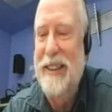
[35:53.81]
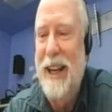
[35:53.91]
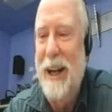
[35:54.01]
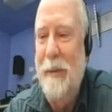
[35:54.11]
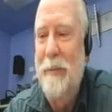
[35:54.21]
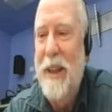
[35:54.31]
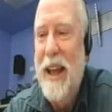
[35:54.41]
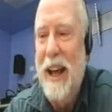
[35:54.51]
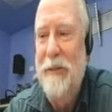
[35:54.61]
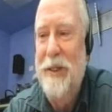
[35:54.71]
Um,
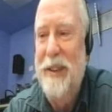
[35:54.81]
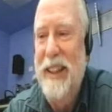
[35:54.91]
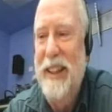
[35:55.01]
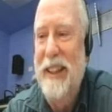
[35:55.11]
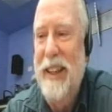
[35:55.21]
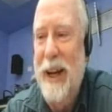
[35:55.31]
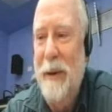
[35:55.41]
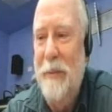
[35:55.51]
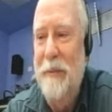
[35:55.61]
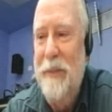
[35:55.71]
I've seen um,
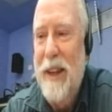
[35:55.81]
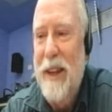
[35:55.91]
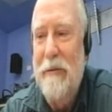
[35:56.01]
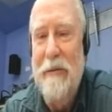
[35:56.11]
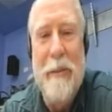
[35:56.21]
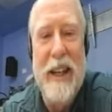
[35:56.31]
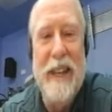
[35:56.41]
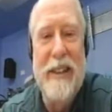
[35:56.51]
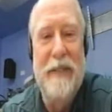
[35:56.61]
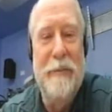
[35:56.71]
remnants
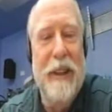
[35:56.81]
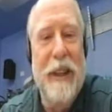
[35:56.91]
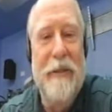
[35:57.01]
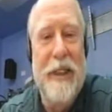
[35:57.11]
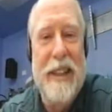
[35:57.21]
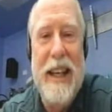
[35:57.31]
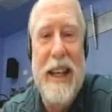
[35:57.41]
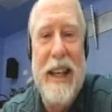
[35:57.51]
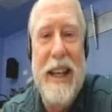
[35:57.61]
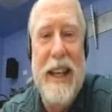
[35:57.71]
of previous
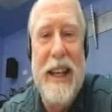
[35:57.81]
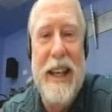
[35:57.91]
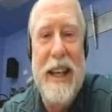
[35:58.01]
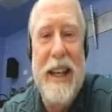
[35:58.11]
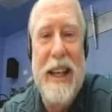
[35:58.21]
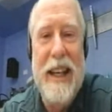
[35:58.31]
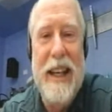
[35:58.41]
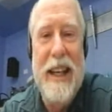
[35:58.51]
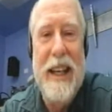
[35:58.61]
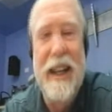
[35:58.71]
hams that have been here.